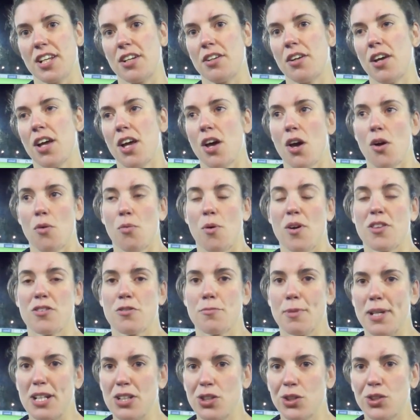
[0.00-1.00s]
and whether
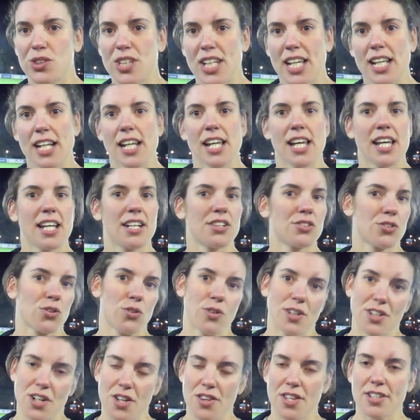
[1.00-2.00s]
it be New Zealand
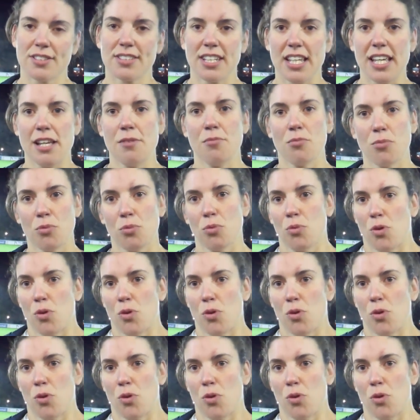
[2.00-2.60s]
or another team,